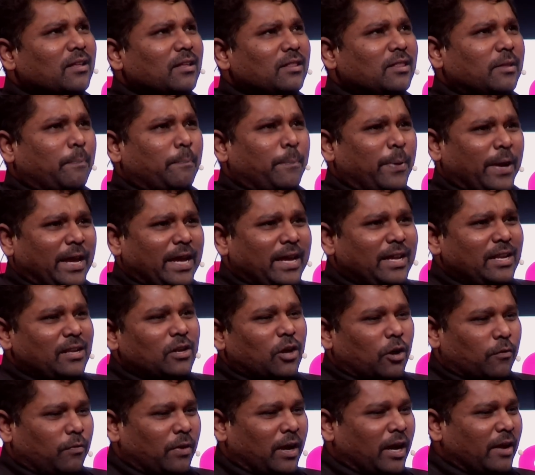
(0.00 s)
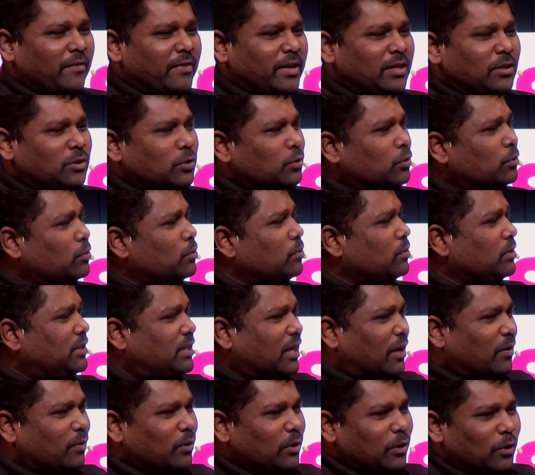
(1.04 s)
the pain of having to
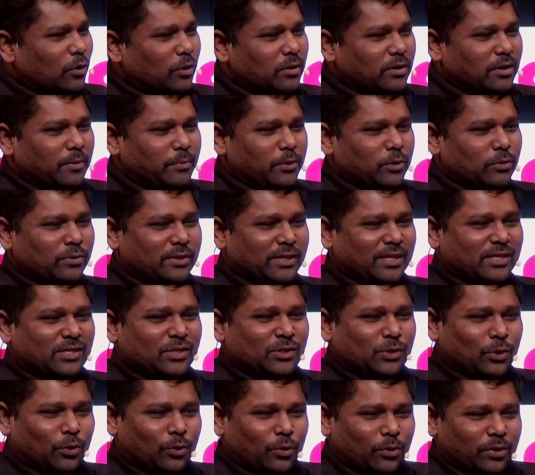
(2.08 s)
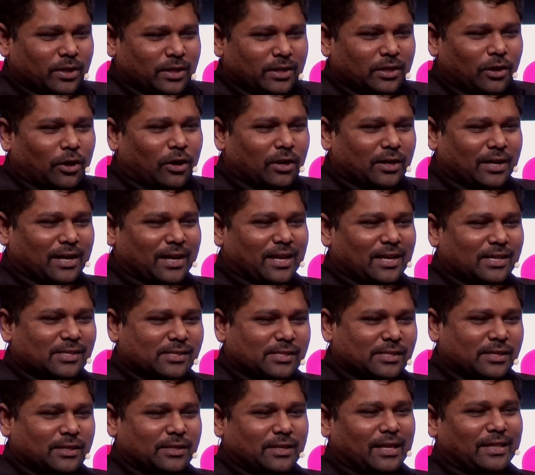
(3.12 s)
download the music, store it,
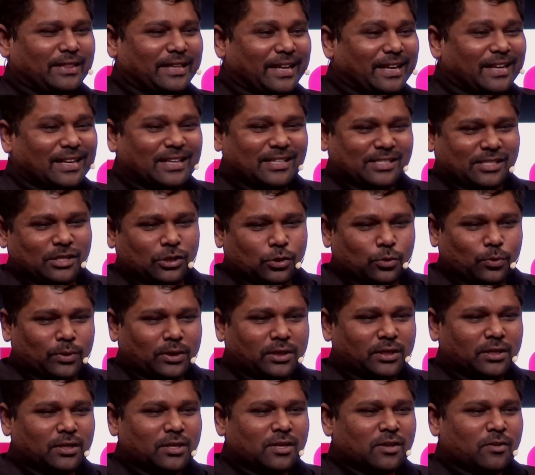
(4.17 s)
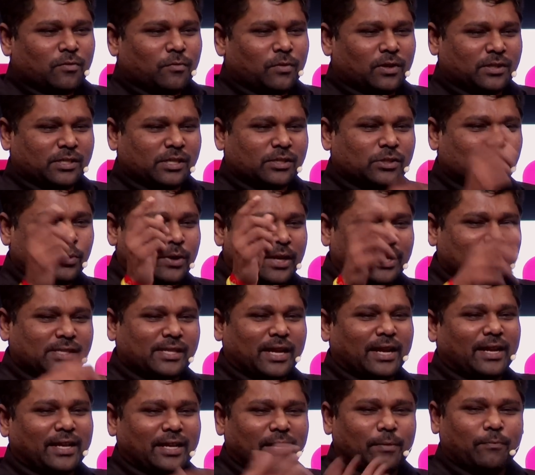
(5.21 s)
organize it, and then listen to it, versus today
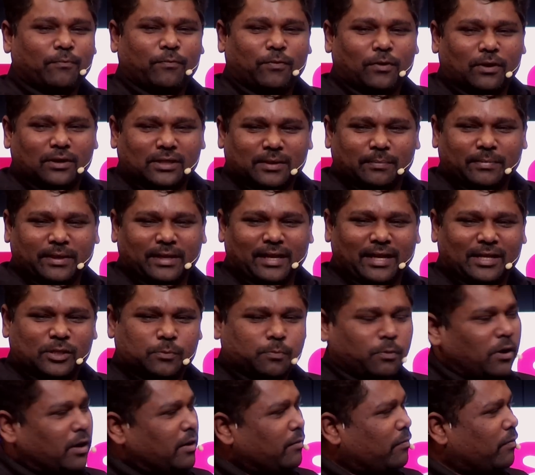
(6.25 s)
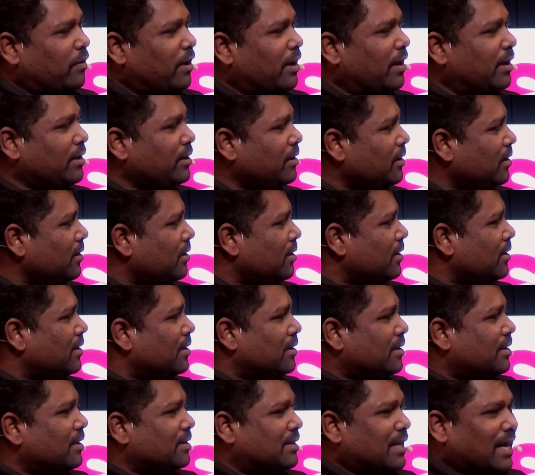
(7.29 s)
signing up for something like Spotify,
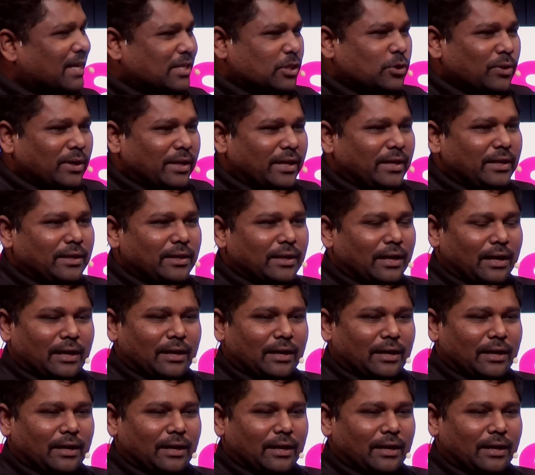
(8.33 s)
is actually